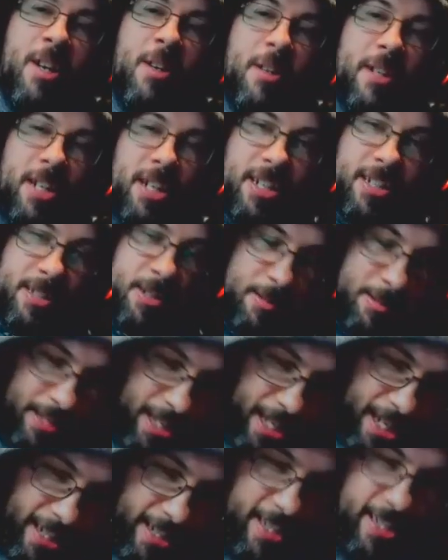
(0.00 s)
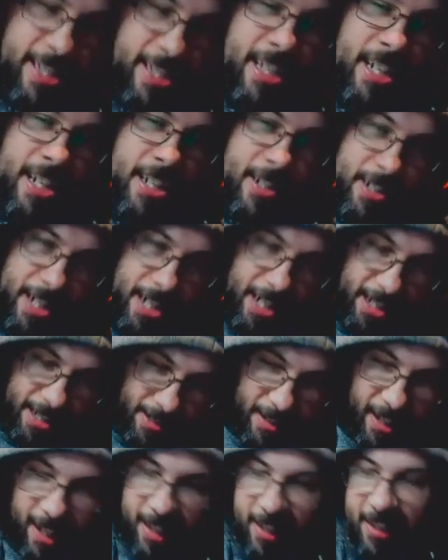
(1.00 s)
We're going to do this. Going to
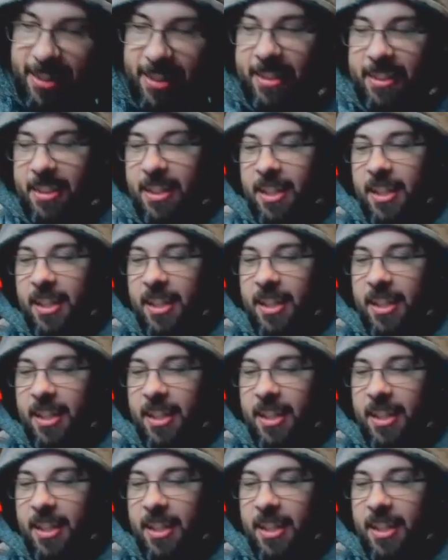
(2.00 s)
do this.